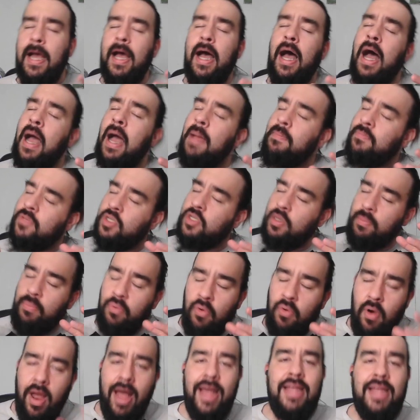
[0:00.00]
I'm
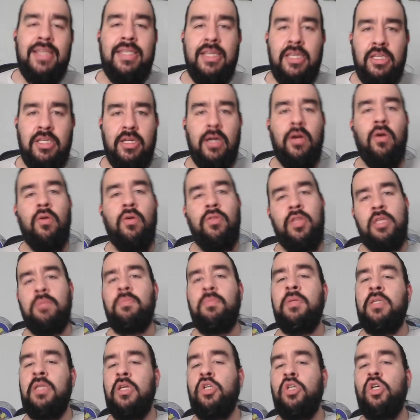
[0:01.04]
surprised they stuck her in this
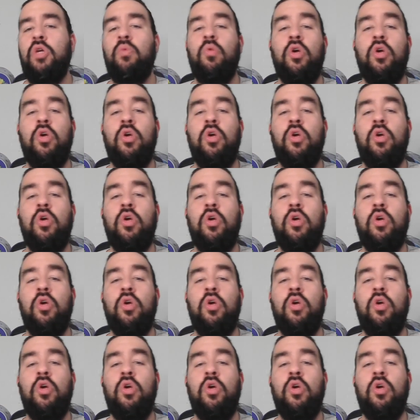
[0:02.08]
position